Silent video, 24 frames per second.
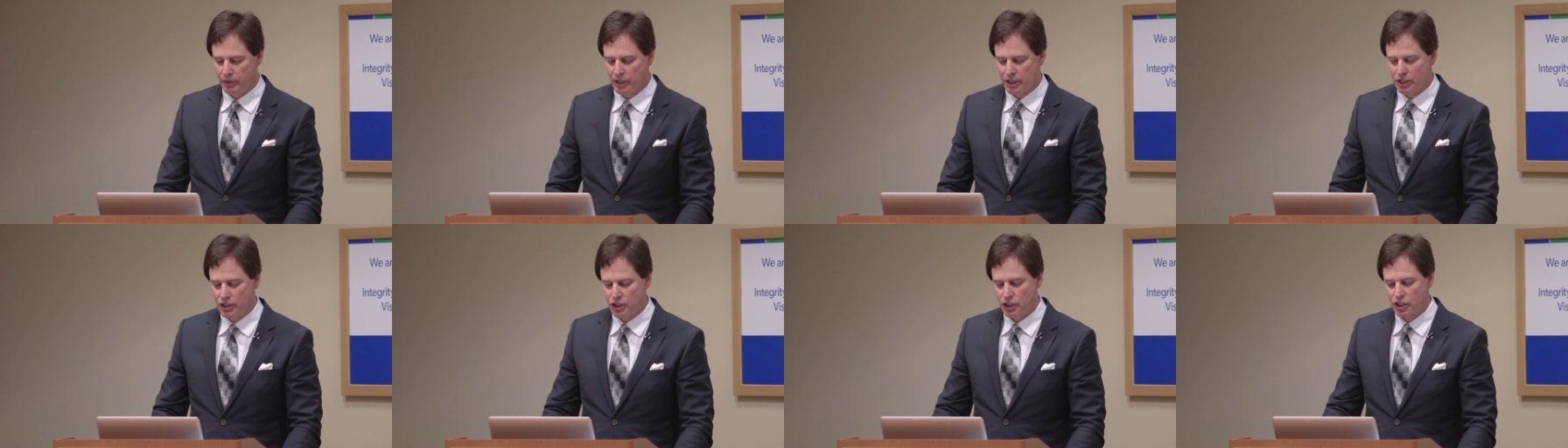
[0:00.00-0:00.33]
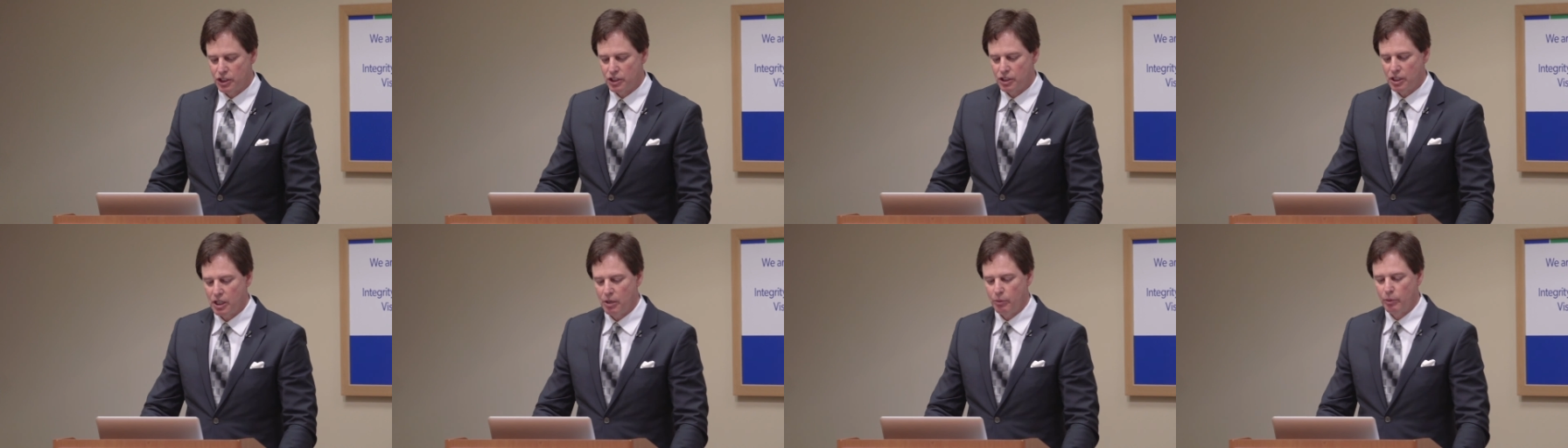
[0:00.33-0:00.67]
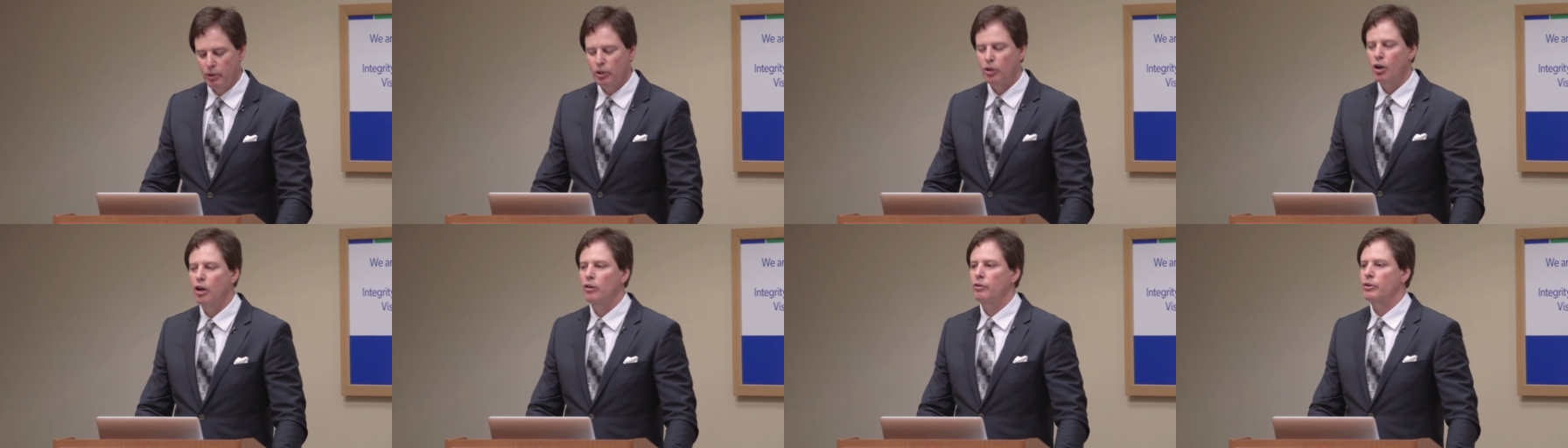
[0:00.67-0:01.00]
Let's just, I
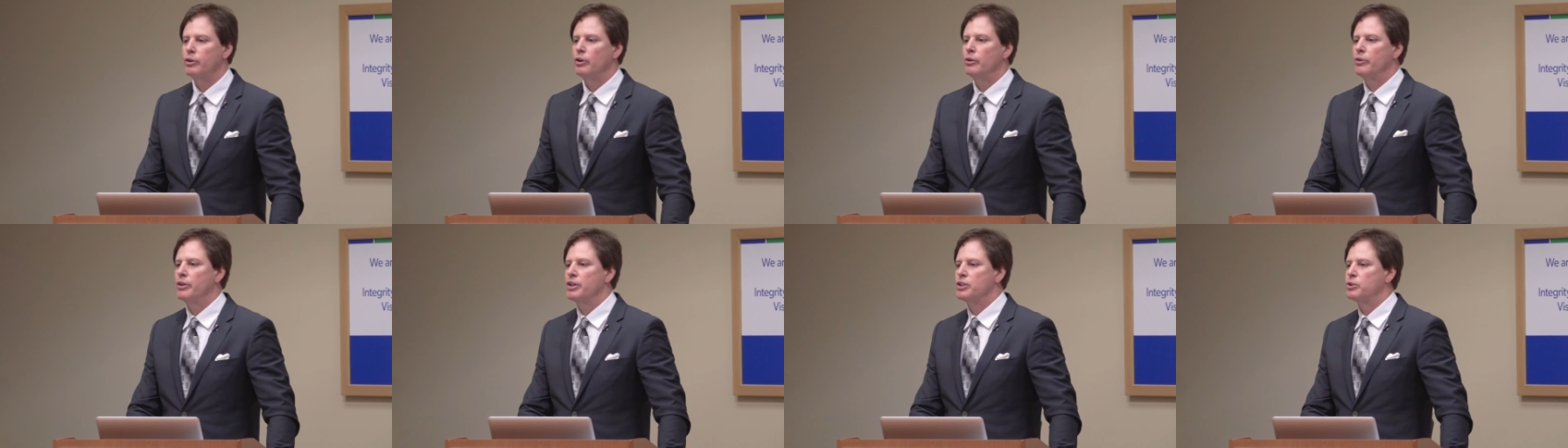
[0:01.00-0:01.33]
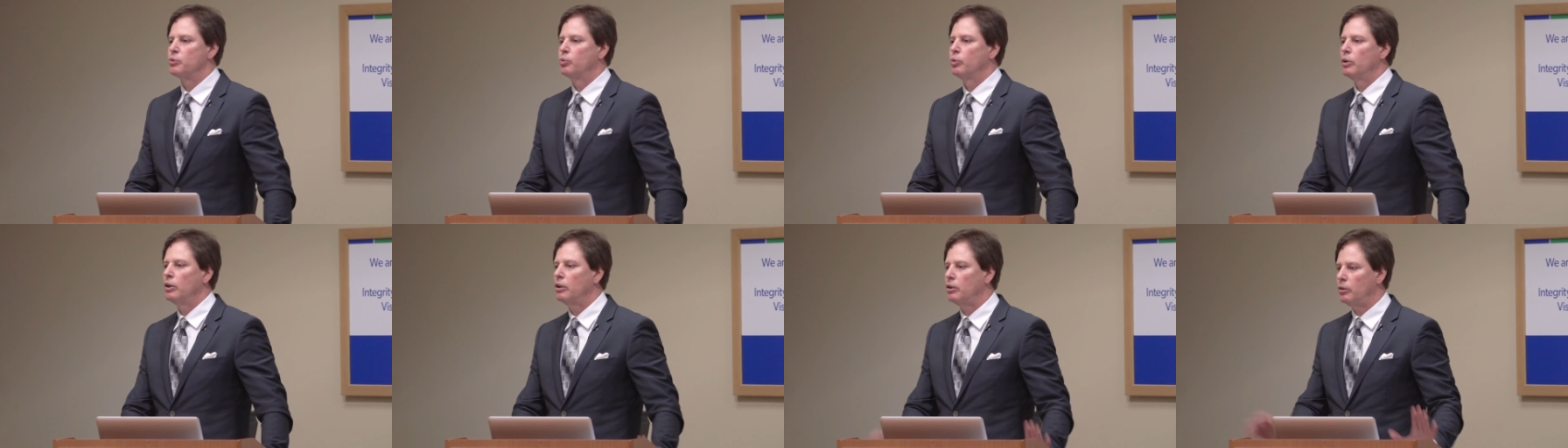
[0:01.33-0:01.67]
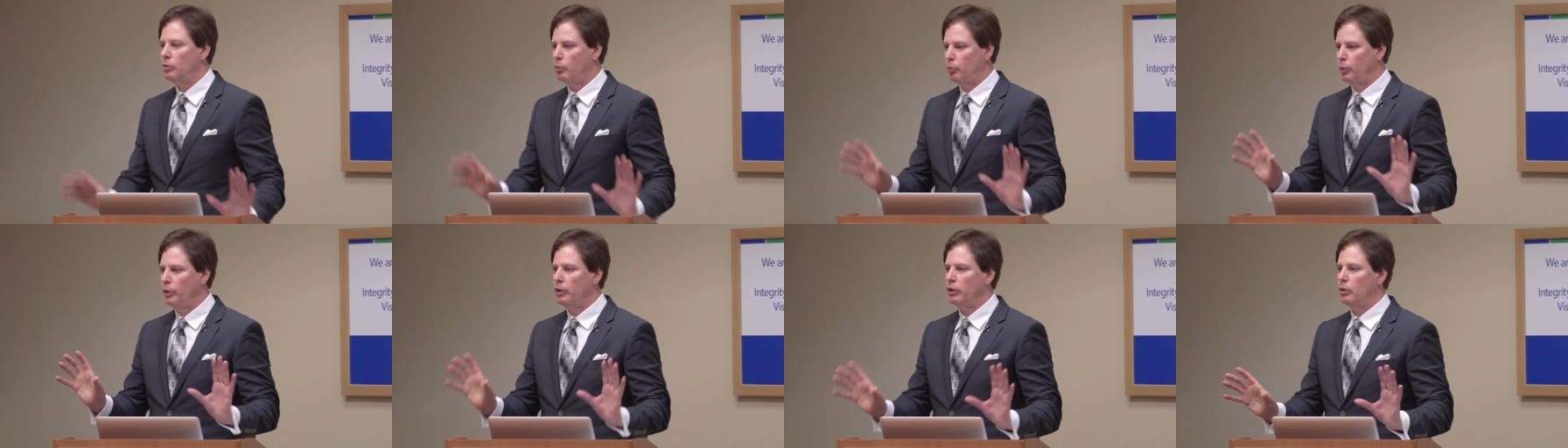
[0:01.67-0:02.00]
want to go through this
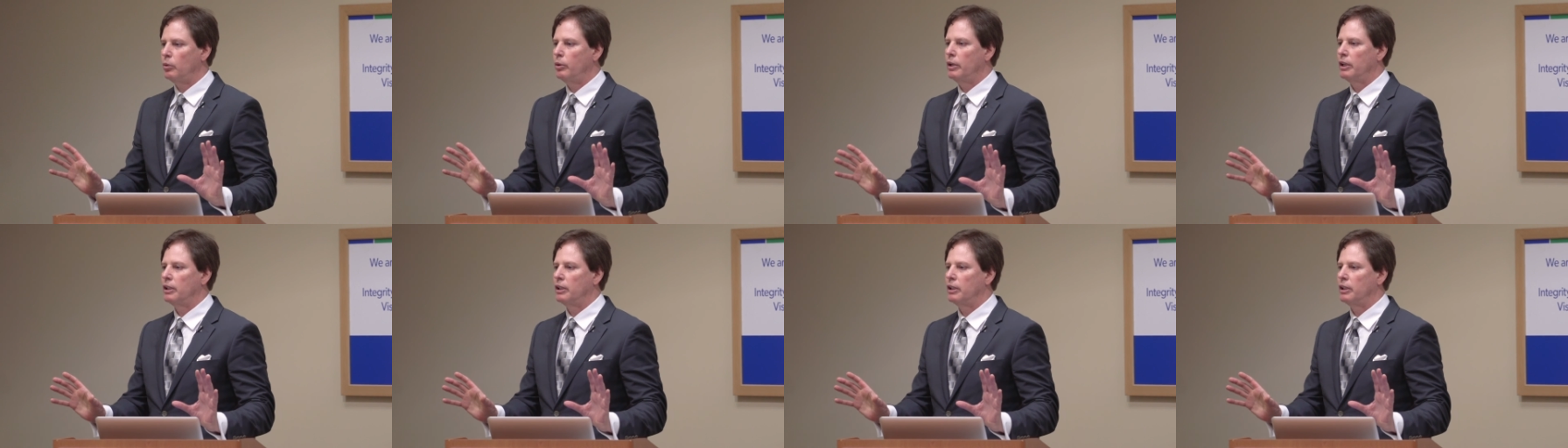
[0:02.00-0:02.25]
real, real